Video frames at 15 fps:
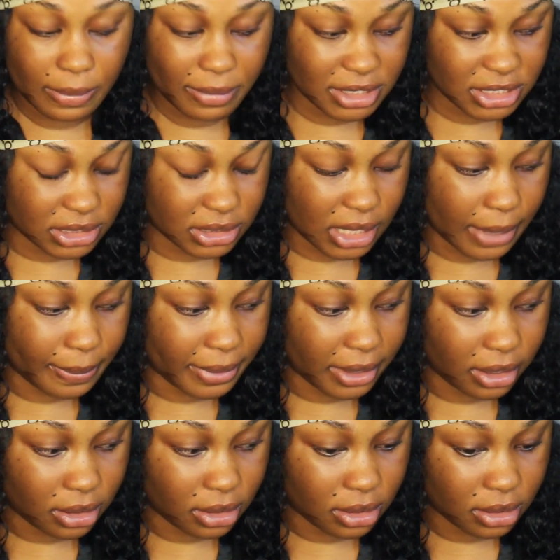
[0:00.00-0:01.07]
much did that
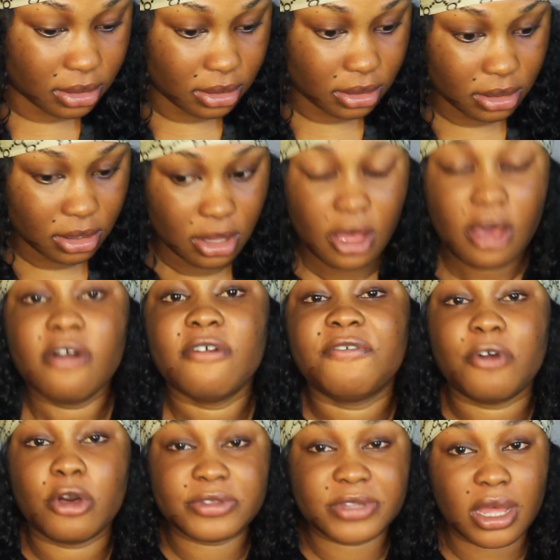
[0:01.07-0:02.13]
pay?
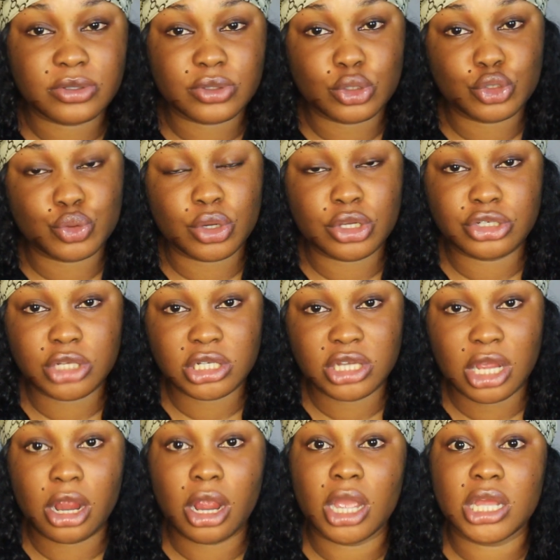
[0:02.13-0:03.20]
4,200
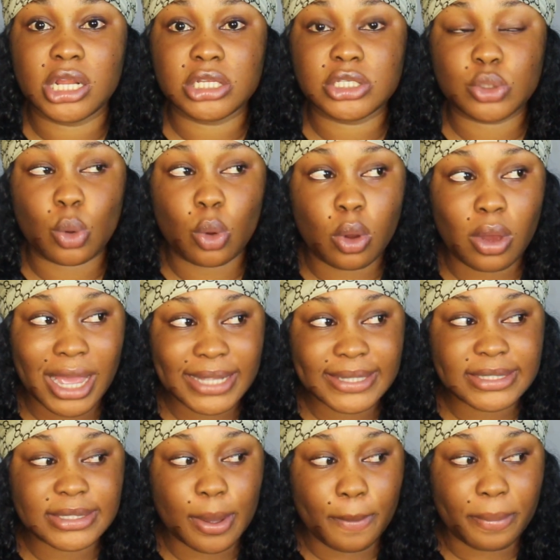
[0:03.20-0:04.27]
naira. It is
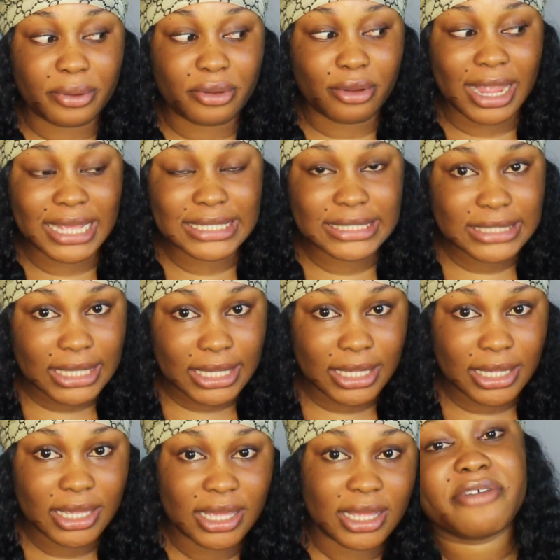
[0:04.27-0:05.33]
quite
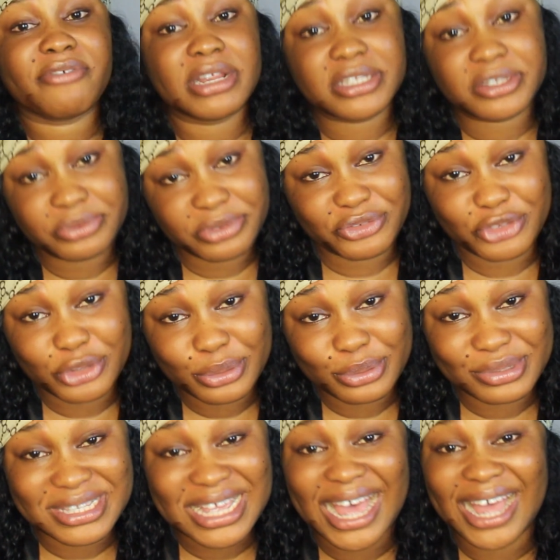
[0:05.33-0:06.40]
pricey. I read the
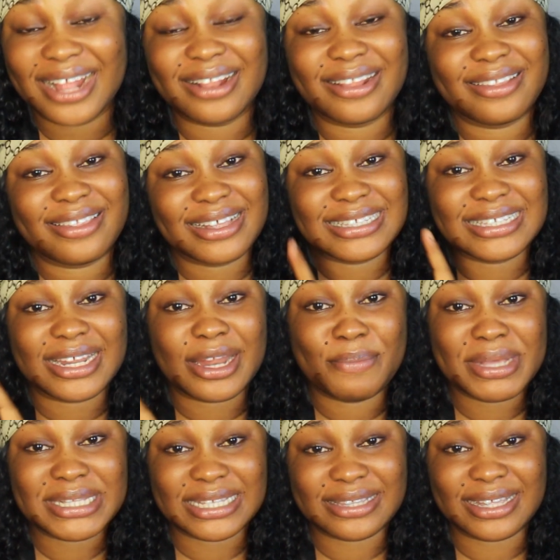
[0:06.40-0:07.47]
reviews and they said
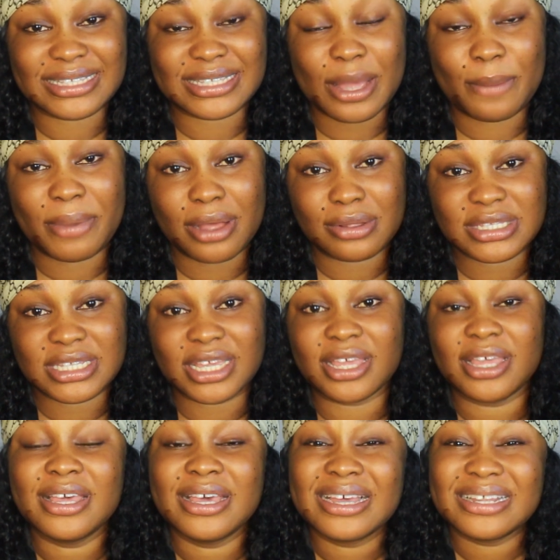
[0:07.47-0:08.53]
amazing things about
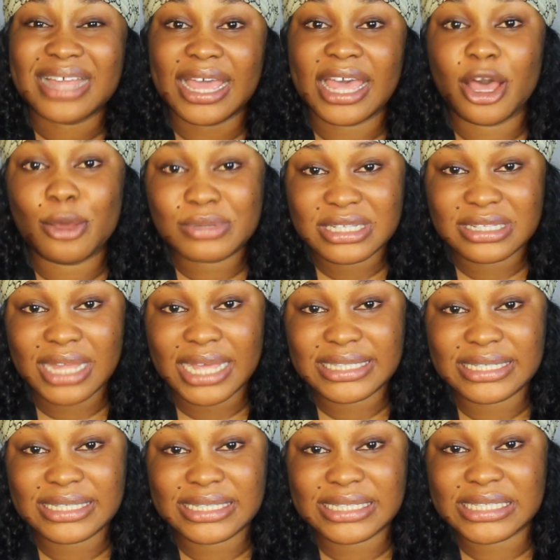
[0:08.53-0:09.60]
it, that it helps
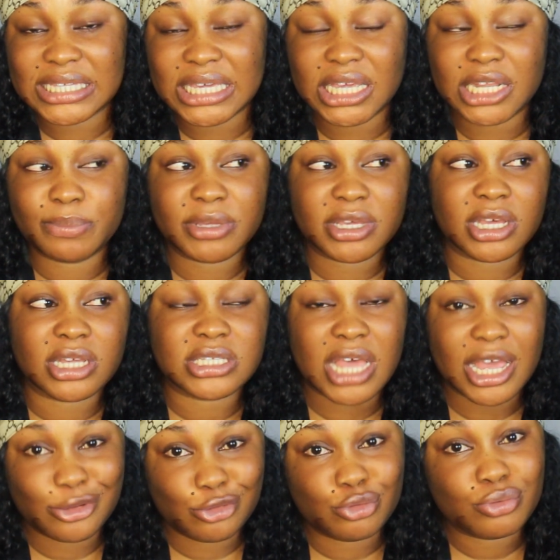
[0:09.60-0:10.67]
lighten the skin because
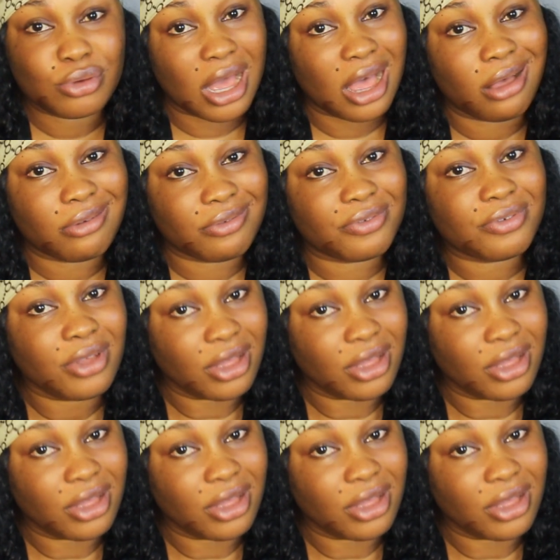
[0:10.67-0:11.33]
I do have